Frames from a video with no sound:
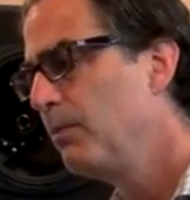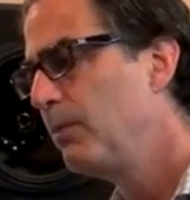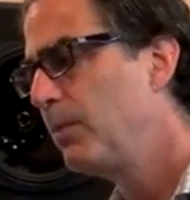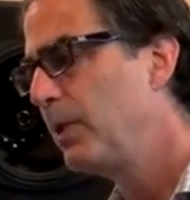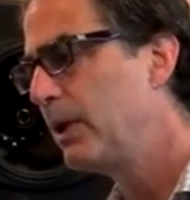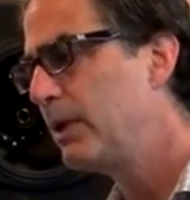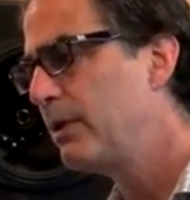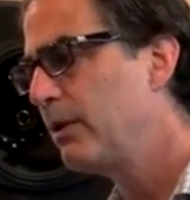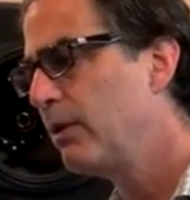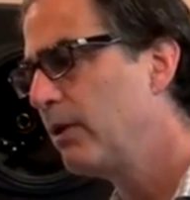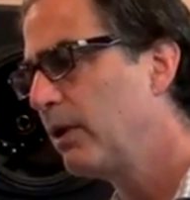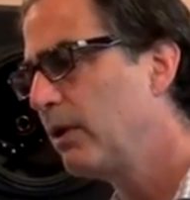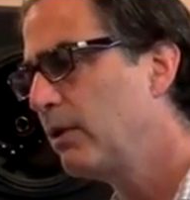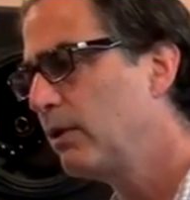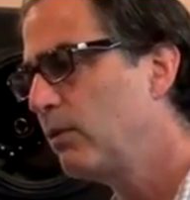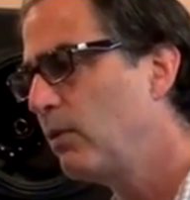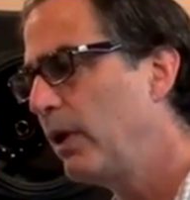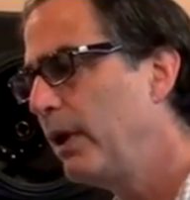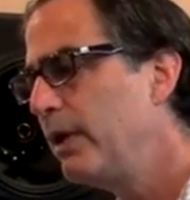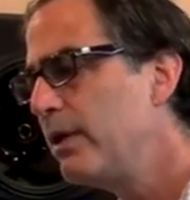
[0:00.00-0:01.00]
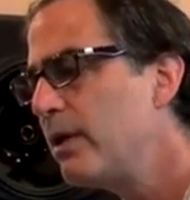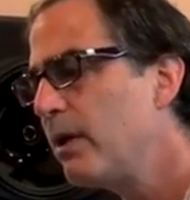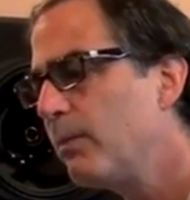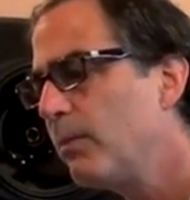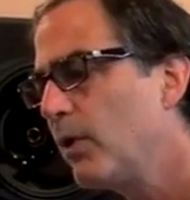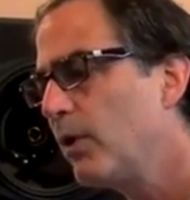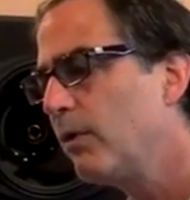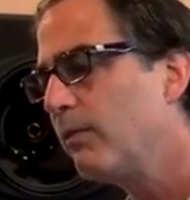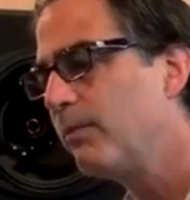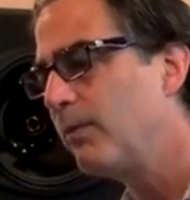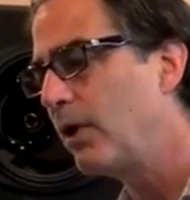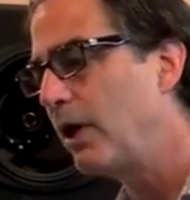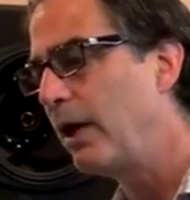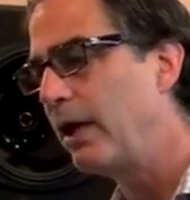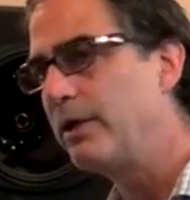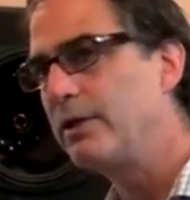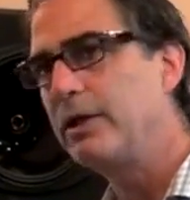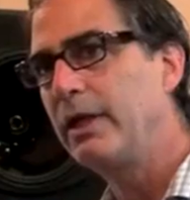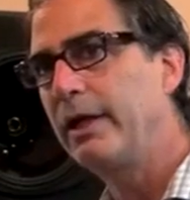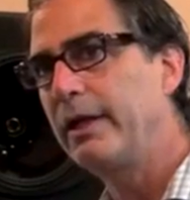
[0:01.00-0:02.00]
But there are quite a number of
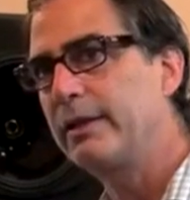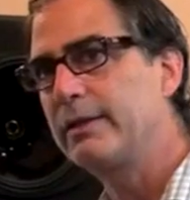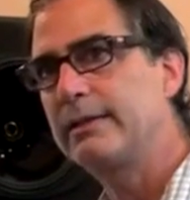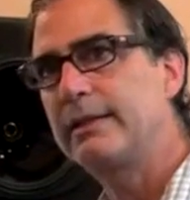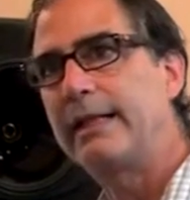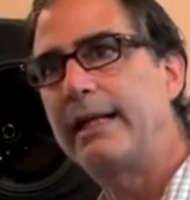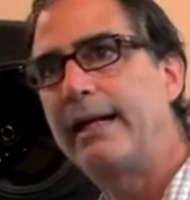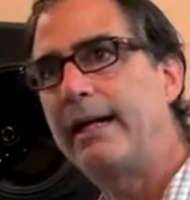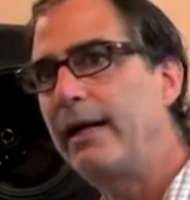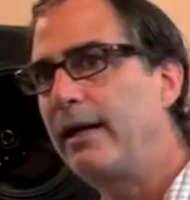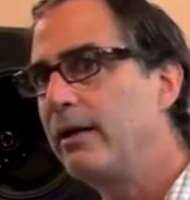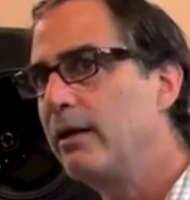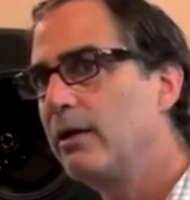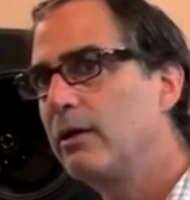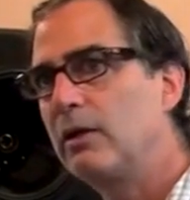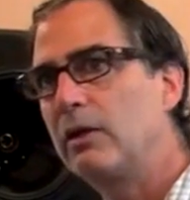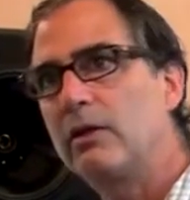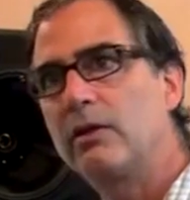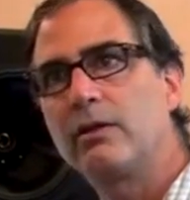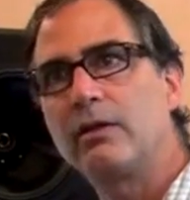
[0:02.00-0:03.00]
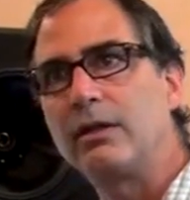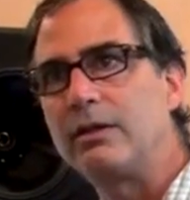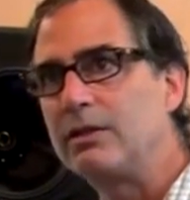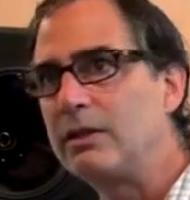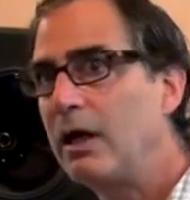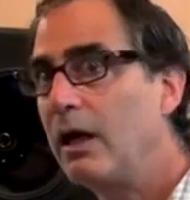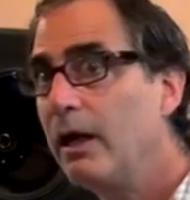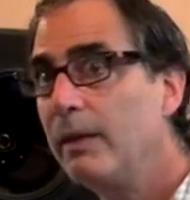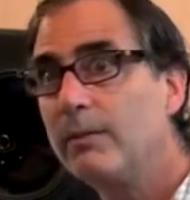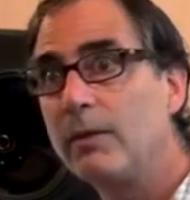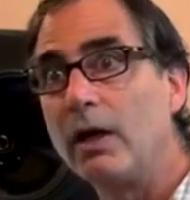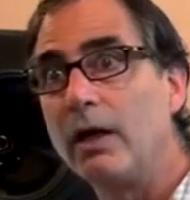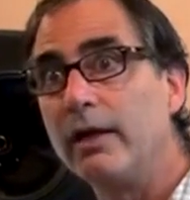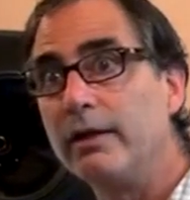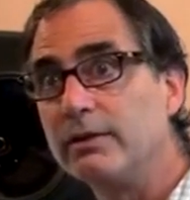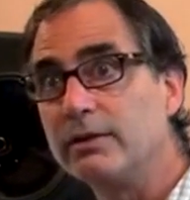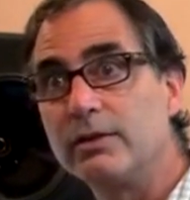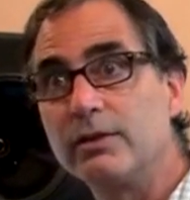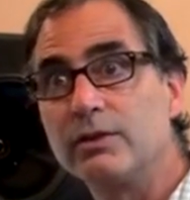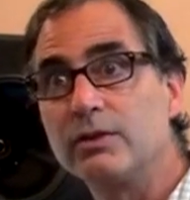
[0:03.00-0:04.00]
projects that the
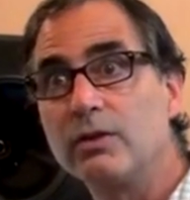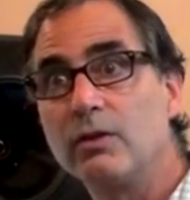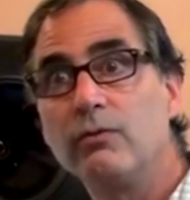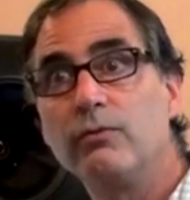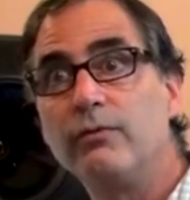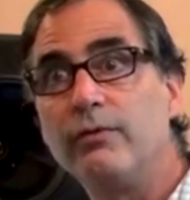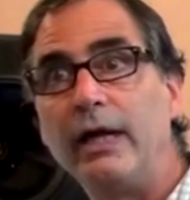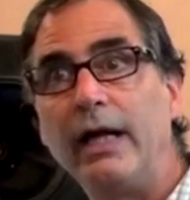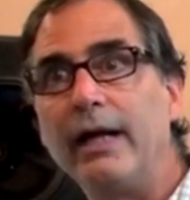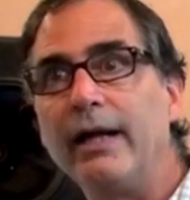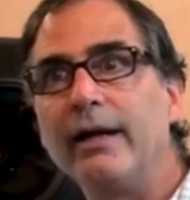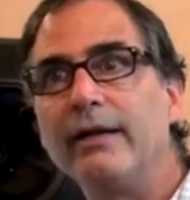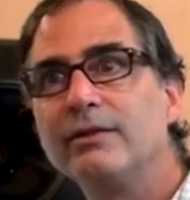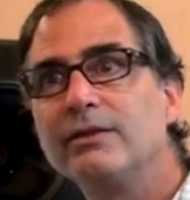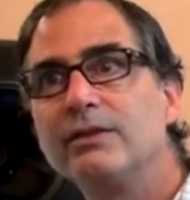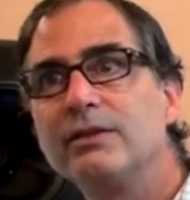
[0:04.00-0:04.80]
timelines are so fast.